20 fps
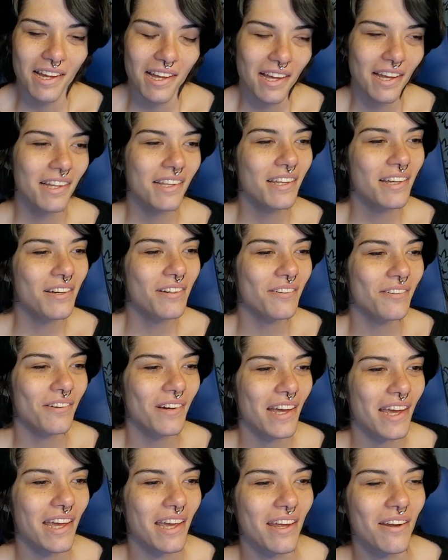Hello
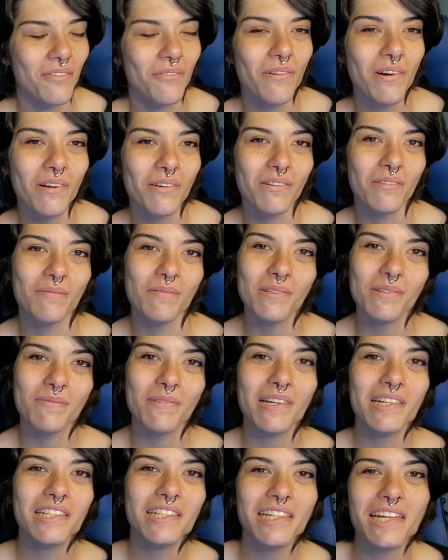and welcome to
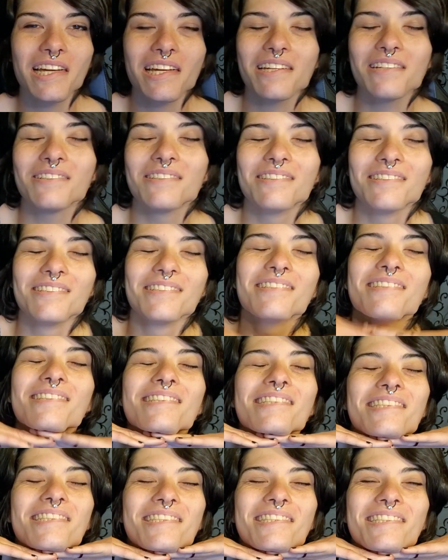my channel.
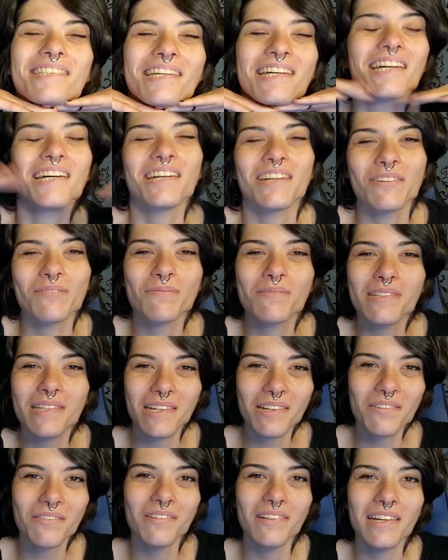I'm
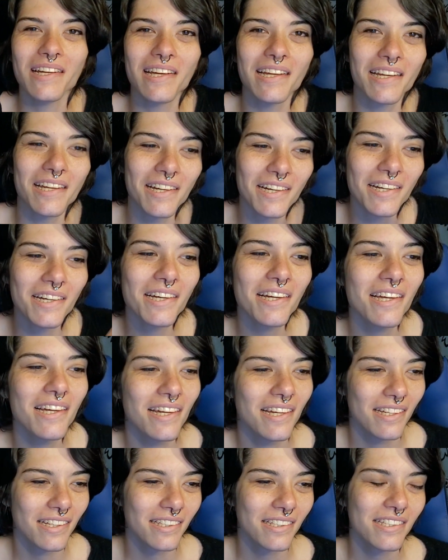Zarina.
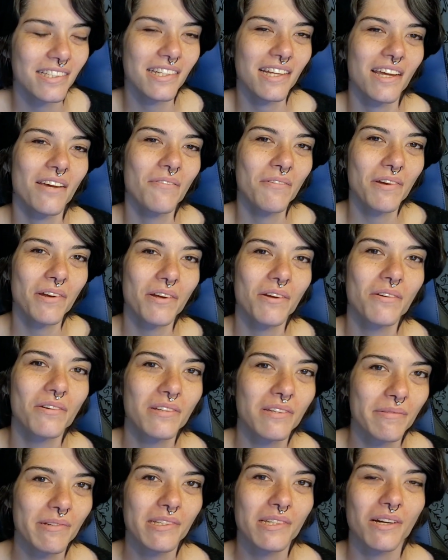Today we are going
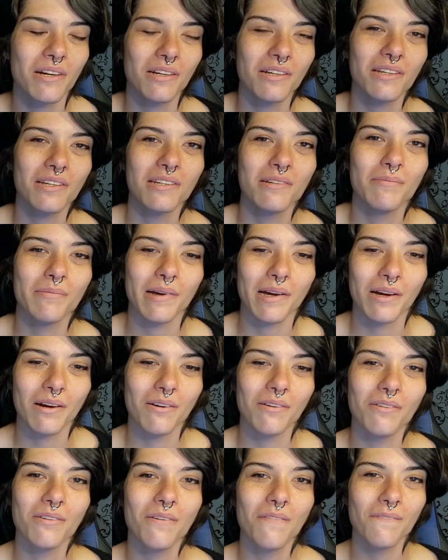to be talking
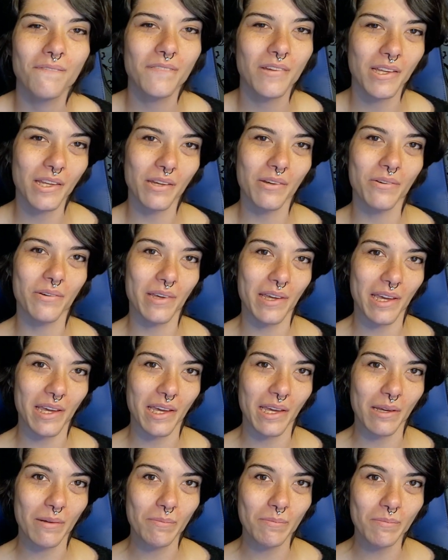about video
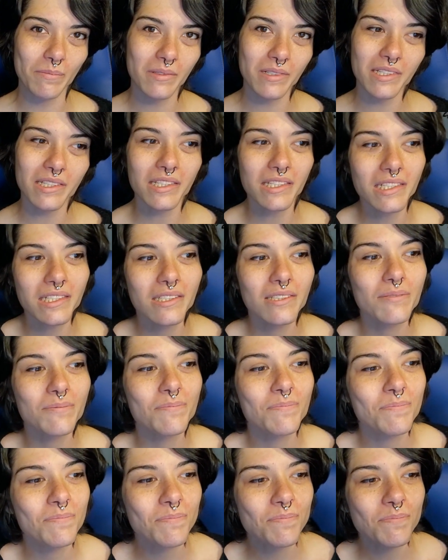games.
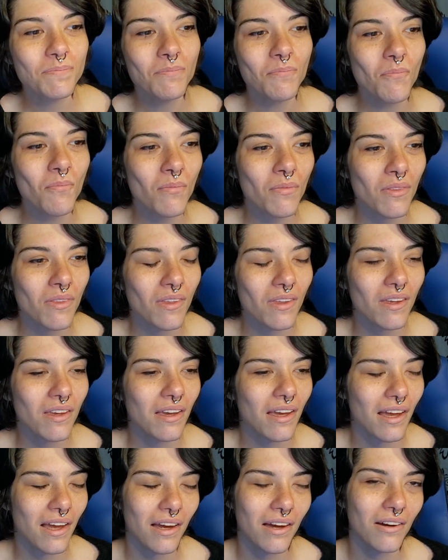
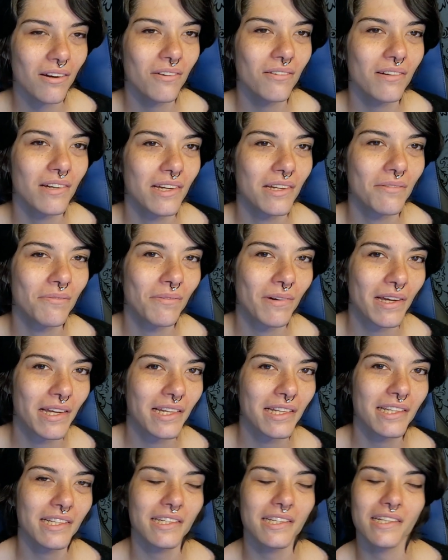How and when
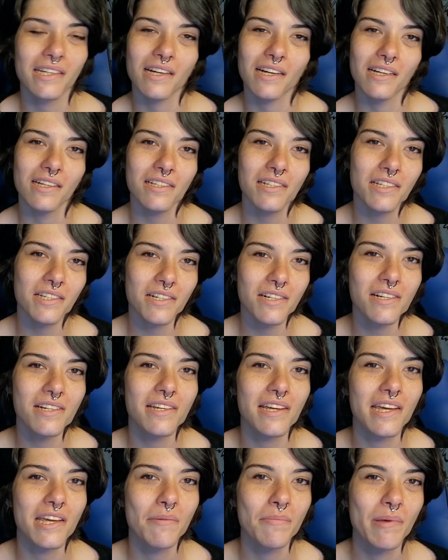did I start
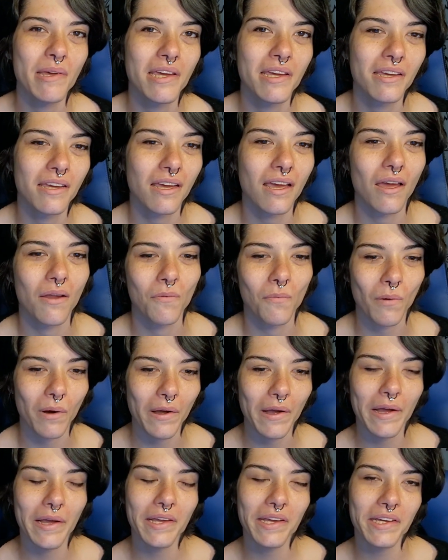gaming and
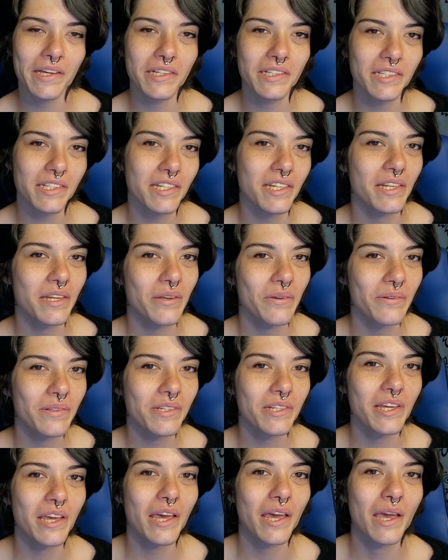why I continue
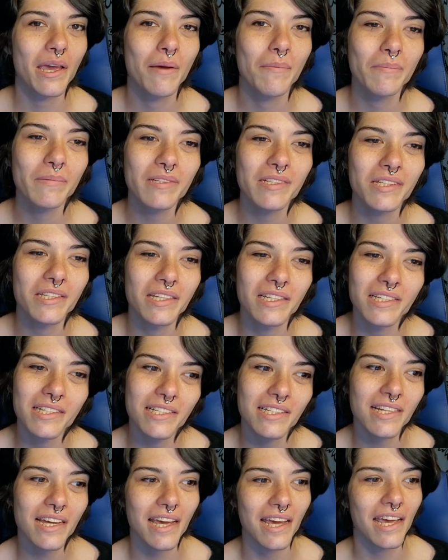to game to this
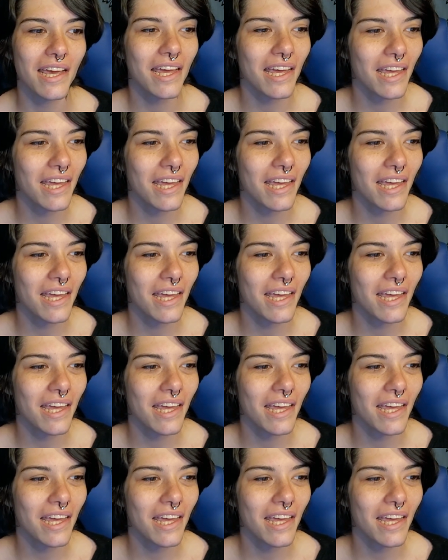day?